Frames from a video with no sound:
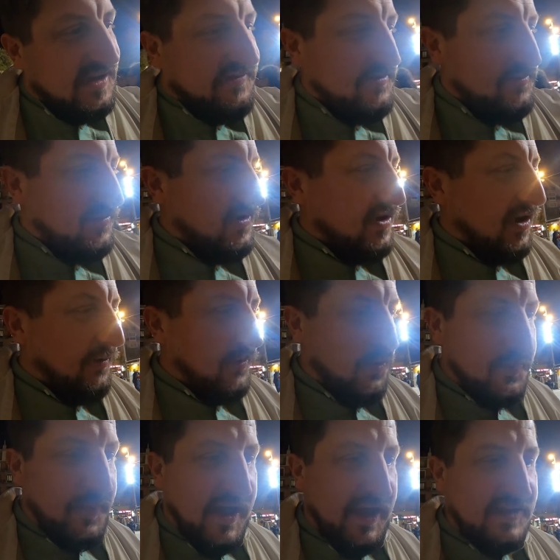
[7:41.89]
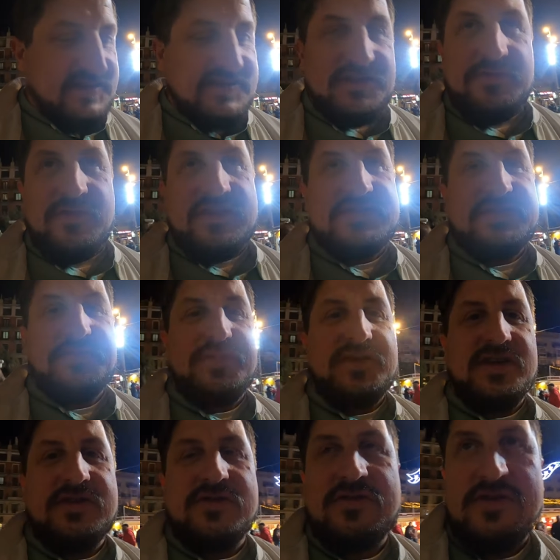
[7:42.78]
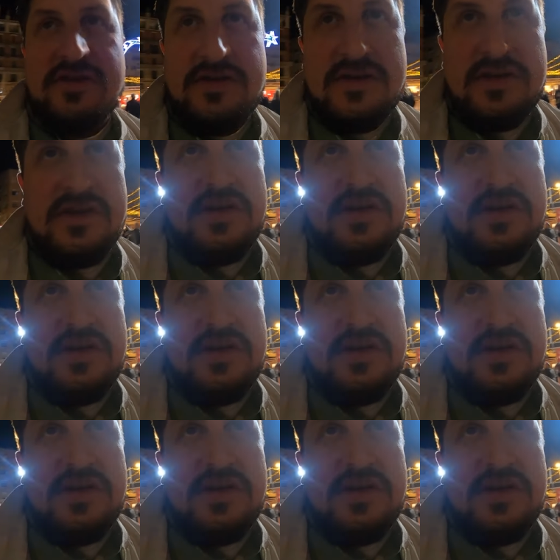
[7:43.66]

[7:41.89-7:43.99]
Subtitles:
They have a couple Banksy ones are pretty cool.